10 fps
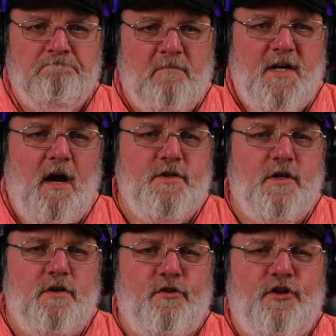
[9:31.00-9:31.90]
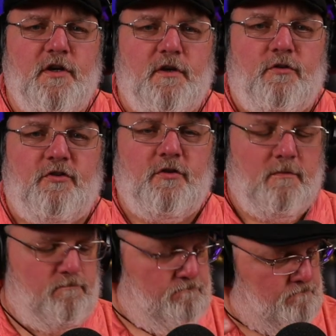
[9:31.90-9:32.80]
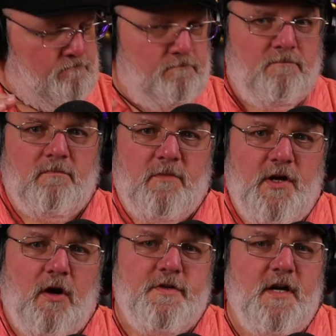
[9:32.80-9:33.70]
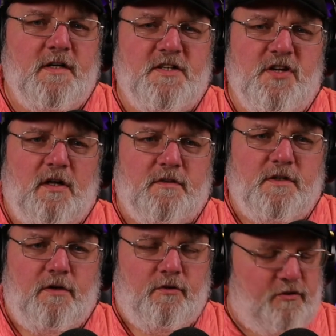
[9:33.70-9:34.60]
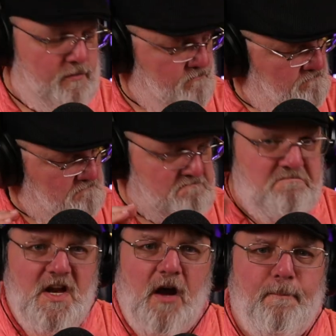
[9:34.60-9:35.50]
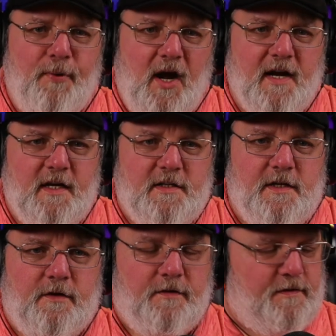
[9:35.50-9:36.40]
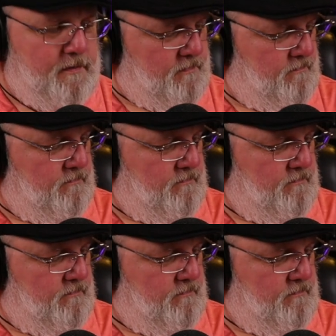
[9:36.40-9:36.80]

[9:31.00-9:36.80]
No youth use. No young adult use. No pregnant use.